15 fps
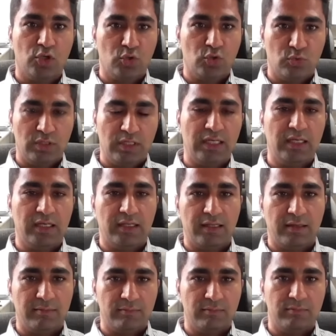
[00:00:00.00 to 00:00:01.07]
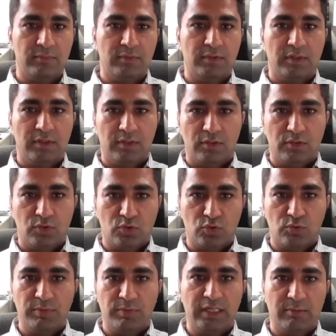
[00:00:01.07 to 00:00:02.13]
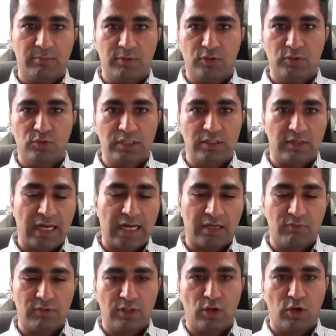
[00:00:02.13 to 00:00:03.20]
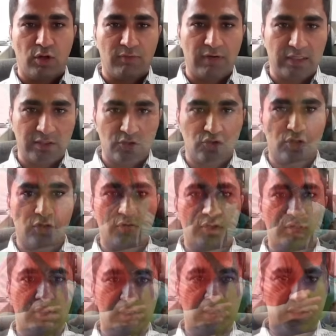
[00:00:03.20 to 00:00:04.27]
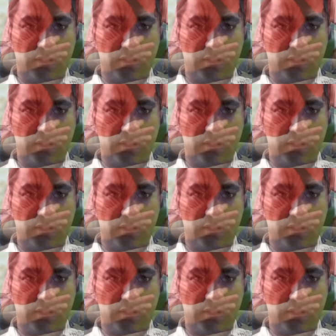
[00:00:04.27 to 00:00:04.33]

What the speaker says: You need them to be able to interact with a lot of other children in